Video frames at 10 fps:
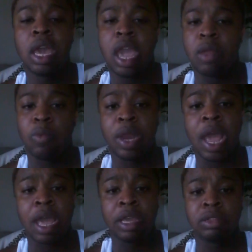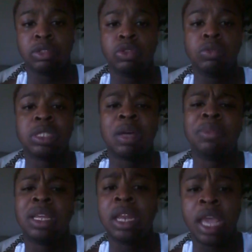And when I do
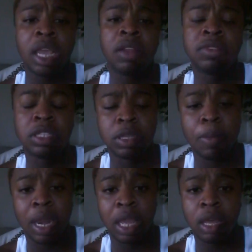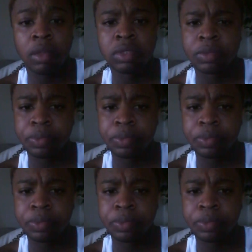something negative to somebody else,